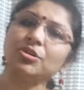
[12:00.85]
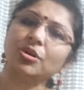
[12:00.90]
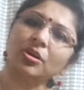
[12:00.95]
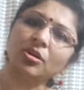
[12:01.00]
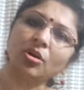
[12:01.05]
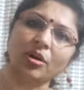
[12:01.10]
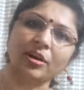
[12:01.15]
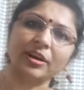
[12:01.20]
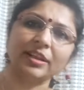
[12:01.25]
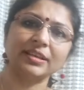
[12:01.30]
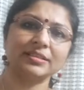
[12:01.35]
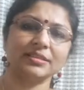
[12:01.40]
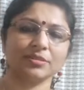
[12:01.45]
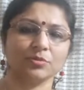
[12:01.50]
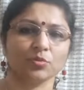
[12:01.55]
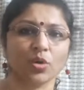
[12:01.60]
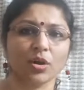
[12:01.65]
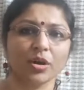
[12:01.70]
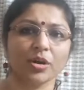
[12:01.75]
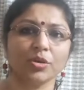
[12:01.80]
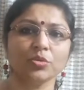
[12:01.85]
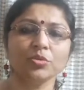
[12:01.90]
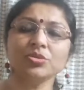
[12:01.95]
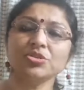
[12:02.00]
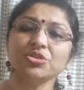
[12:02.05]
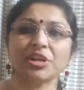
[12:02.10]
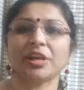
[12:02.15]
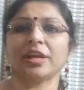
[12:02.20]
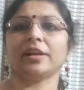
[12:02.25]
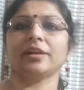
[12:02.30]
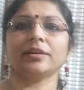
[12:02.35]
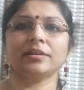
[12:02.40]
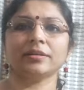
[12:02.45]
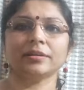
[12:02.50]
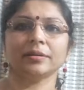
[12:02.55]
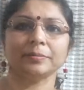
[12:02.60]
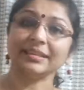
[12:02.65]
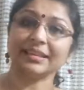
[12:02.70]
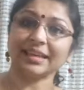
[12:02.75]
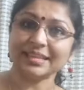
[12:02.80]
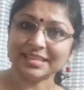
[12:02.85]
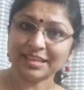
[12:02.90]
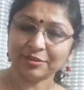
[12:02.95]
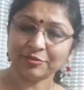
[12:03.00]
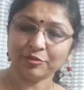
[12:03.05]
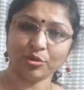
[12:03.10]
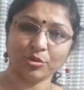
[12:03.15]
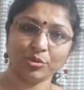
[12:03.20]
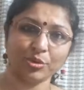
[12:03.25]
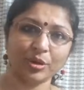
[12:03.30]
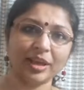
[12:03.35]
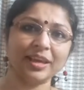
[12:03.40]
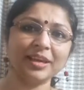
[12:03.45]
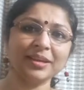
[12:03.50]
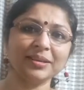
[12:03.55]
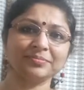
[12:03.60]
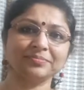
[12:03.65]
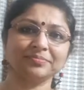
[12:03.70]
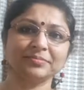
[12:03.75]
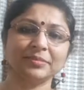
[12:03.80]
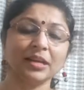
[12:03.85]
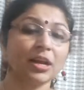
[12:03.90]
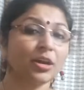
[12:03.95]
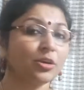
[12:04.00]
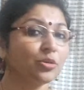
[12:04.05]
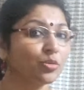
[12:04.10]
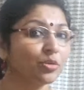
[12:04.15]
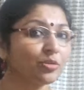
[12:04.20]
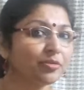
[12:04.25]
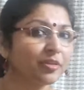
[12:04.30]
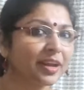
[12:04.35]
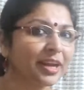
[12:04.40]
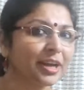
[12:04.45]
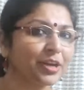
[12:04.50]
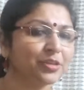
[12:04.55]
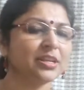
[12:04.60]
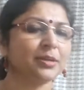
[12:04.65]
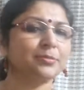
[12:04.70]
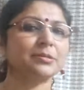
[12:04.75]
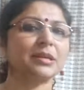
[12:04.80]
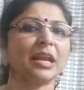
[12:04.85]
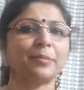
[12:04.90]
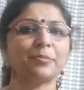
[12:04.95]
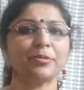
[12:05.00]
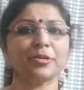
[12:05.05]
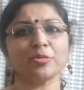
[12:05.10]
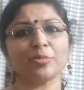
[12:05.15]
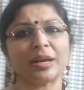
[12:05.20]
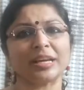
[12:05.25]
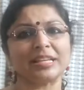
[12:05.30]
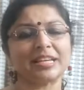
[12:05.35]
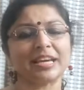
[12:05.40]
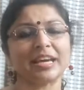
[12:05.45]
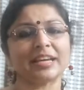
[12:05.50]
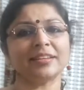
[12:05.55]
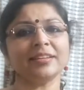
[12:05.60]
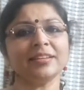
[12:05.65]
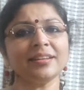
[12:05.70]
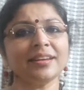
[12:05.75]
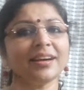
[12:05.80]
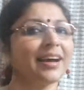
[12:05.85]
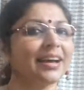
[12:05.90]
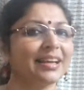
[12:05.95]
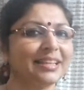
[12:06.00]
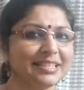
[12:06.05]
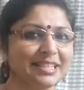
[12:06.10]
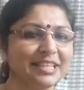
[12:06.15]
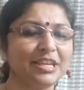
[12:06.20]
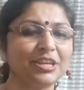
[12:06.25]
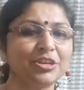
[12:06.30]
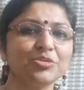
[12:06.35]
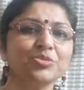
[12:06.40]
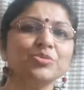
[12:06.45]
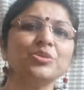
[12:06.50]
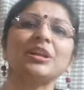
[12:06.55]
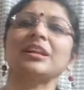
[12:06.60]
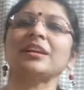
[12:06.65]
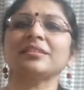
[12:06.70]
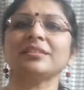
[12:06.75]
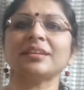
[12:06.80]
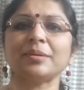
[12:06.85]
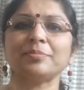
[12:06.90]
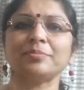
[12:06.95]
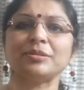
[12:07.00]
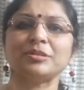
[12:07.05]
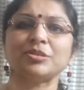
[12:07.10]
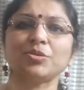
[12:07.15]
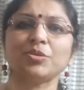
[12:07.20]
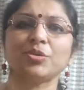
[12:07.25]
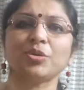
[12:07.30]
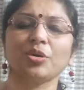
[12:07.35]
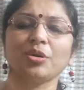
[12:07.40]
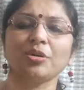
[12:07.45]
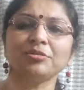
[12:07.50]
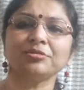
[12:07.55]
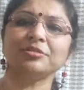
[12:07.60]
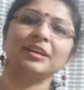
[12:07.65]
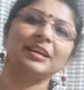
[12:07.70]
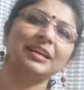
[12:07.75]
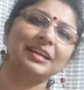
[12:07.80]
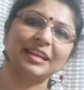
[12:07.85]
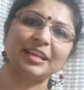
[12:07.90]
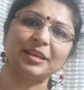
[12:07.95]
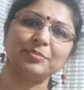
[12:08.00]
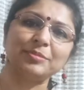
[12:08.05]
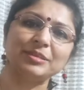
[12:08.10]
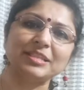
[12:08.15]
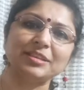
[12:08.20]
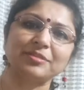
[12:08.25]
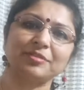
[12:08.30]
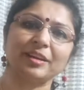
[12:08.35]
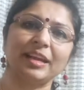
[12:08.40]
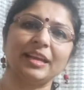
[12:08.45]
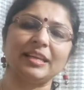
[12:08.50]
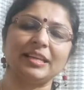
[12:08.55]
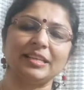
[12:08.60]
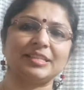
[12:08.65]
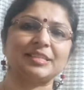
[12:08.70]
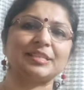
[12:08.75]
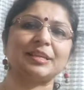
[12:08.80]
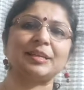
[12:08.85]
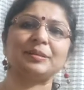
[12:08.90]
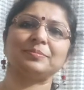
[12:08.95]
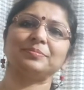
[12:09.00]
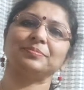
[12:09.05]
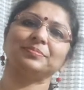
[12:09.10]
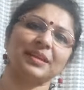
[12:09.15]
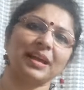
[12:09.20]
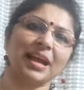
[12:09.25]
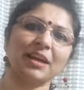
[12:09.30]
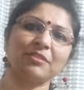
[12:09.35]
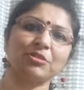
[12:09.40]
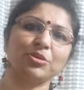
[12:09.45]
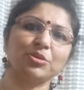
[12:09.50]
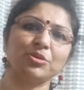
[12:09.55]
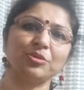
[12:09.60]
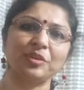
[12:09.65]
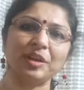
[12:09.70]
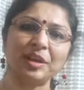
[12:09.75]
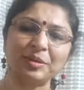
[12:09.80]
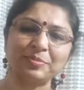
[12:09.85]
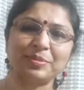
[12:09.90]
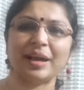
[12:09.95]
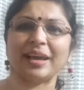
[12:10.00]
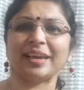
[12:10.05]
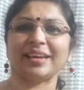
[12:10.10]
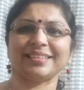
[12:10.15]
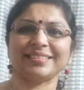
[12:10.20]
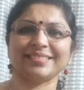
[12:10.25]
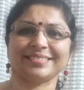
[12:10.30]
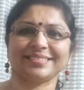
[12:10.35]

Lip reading: your audience want to share it. That's it for today. Don't forget to subscribe to my channel. I'll see you in another episode of Demystifying Digital. Have a good week. Bye.